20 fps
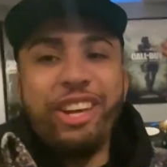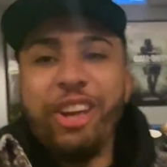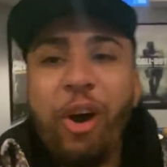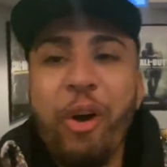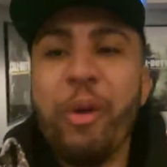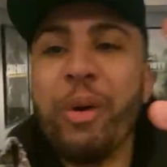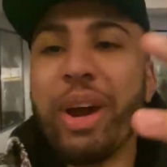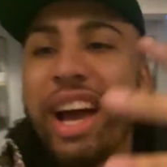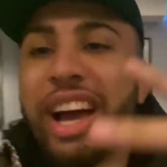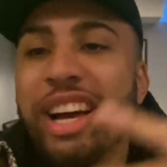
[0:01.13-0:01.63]

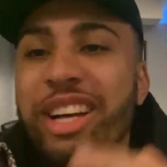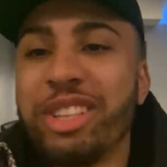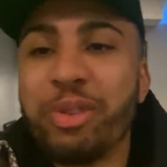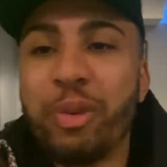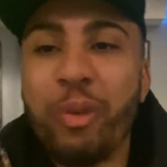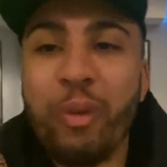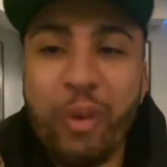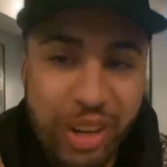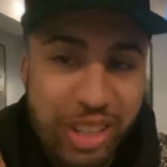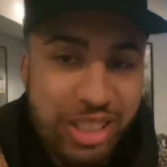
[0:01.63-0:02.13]
Yo guys,
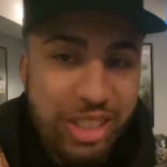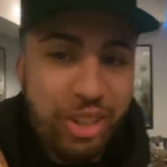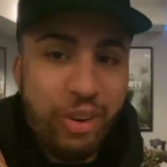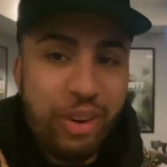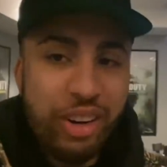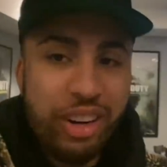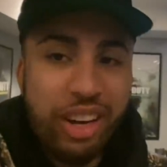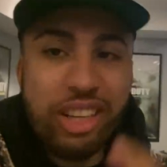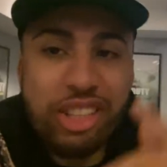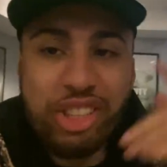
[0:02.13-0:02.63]
what is
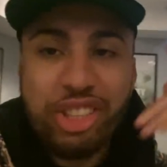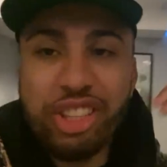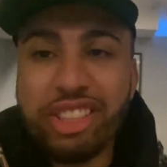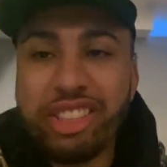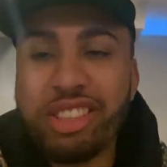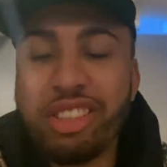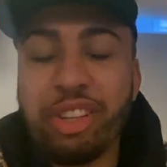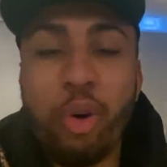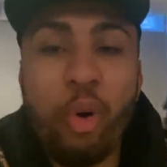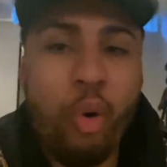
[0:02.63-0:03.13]
going on?
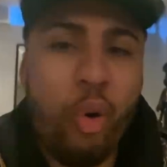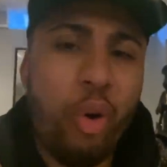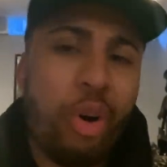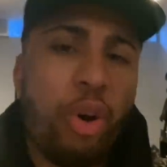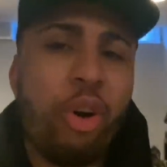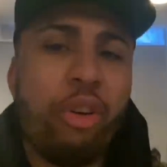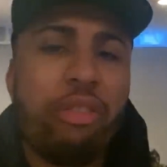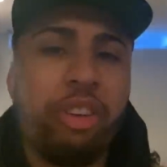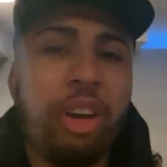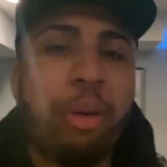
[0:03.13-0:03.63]
Justin
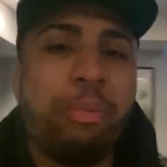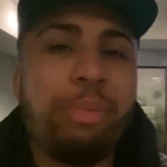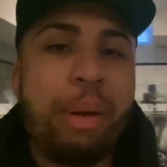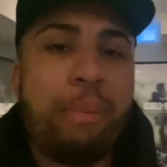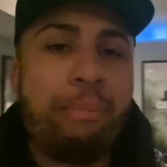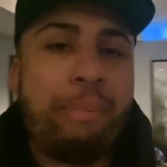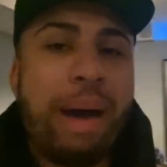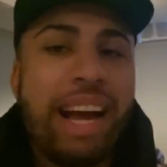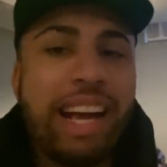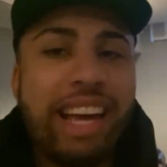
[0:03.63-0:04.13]
or OVO
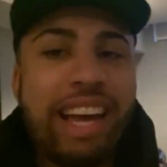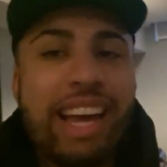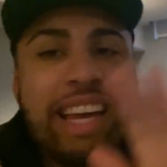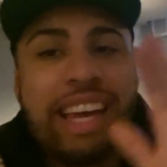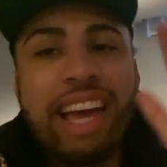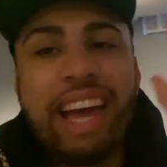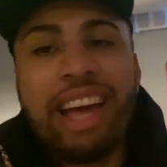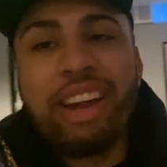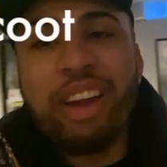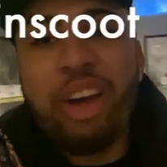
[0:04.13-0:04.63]
Update back
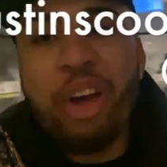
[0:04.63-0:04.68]
again